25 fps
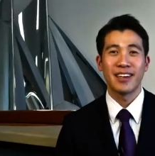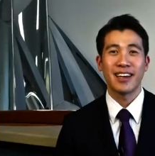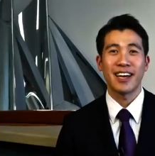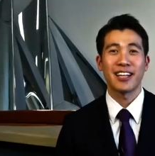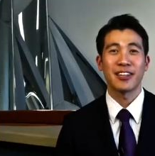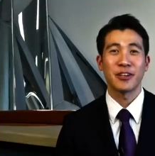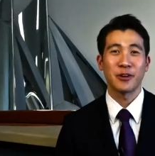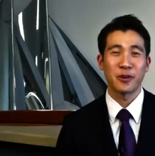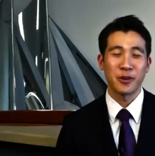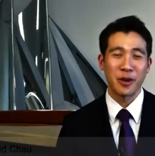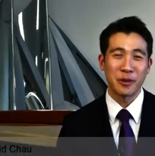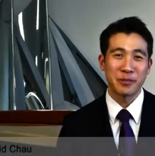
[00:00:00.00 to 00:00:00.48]

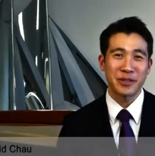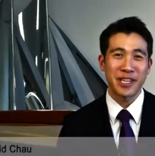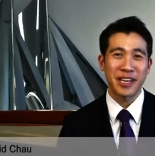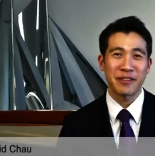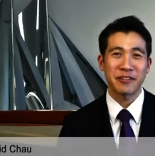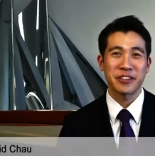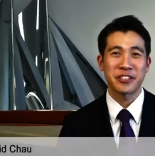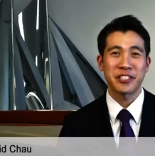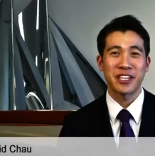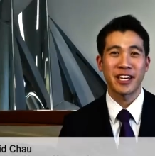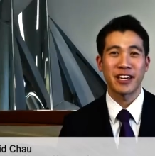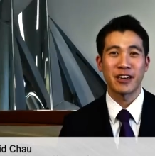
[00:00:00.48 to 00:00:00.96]
Hello, I'm
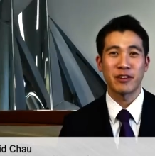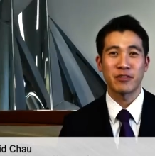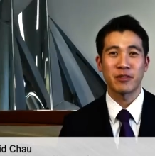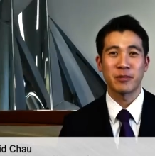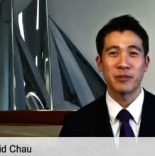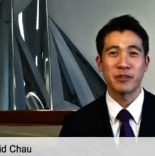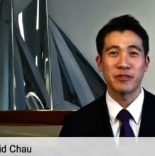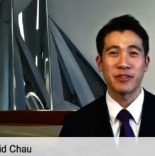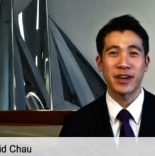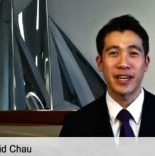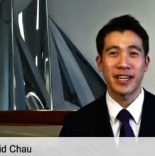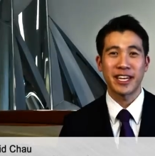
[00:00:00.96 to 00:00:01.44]
David Chow
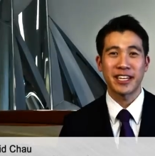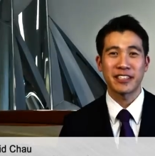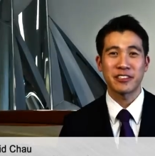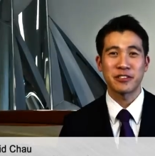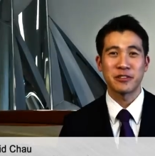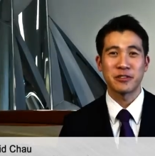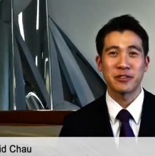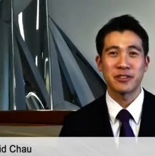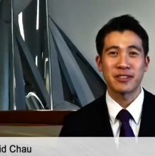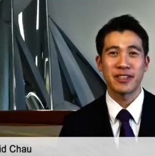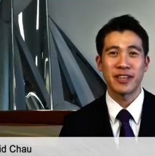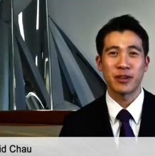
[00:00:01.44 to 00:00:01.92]
from the Finance
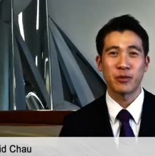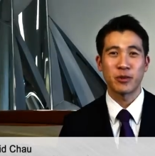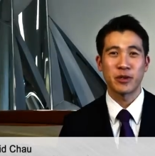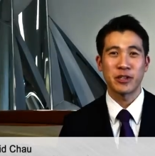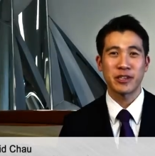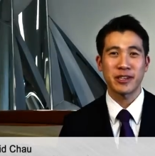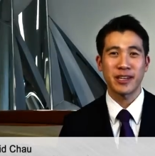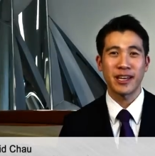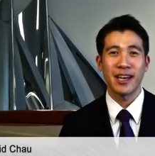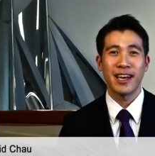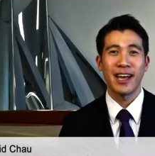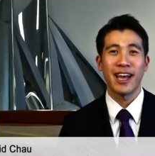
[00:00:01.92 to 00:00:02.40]
News
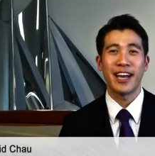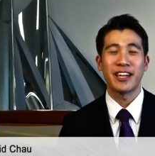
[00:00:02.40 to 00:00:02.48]
Network,